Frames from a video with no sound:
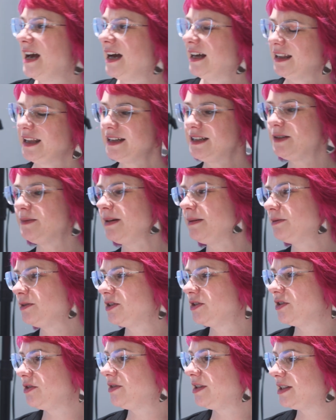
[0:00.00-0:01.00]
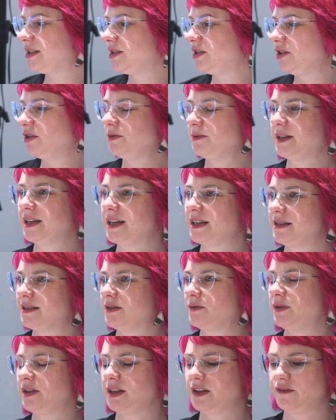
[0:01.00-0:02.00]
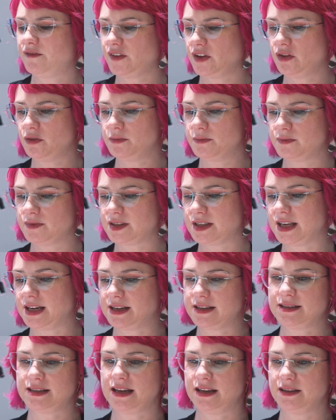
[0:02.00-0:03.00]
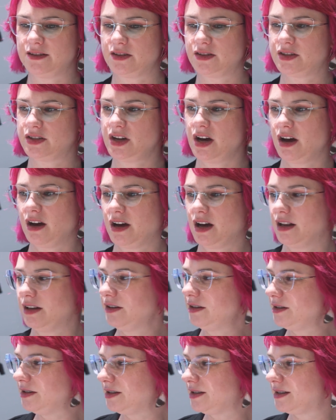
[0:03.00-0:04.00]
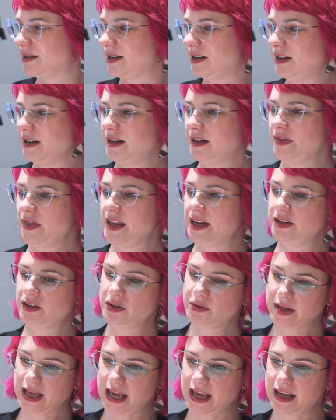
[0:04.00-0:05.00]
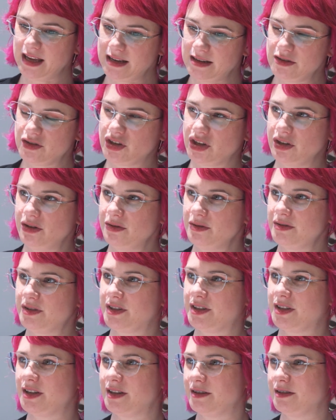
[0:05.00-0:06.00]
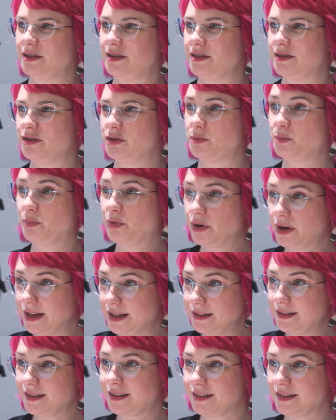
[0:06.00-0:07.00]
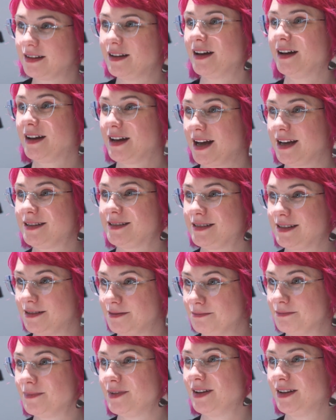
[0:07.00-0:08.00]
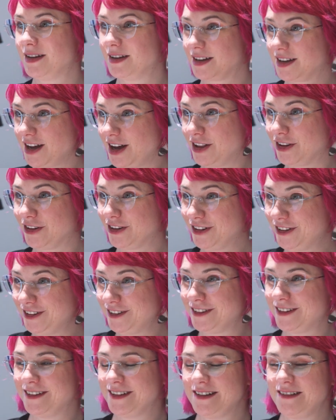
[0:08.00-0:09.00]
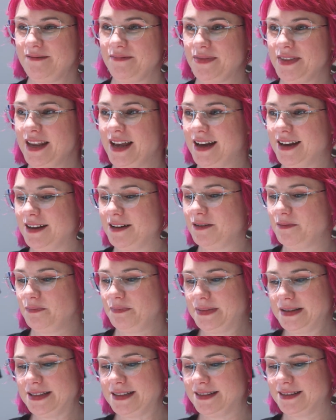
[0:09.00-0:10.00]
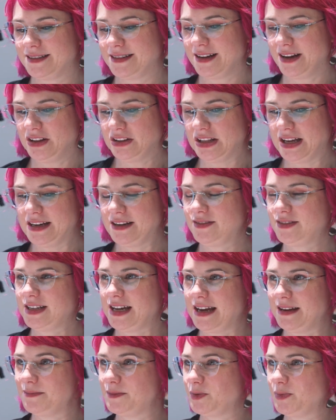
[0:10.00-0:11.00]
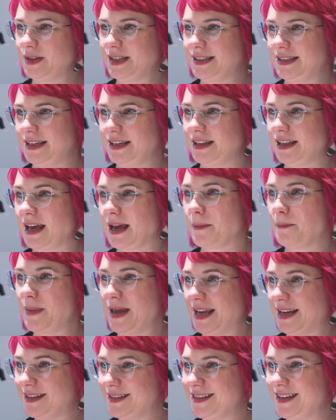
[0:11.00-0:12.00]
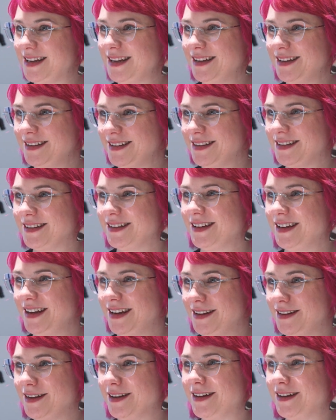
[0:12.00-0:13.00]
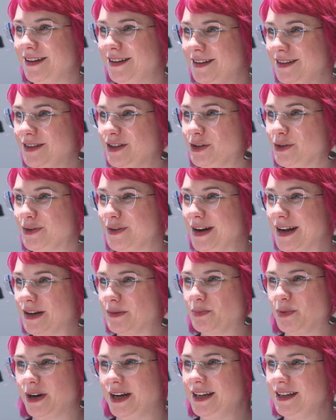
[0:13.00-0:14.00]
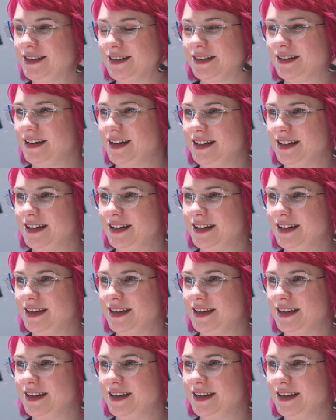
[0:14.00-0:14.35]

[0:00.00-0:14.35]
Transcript: I like to be able to do this too because with the films, like I said, they're stock colors and you can choose to print a custom color, but a lot of times we see like banding in the direct print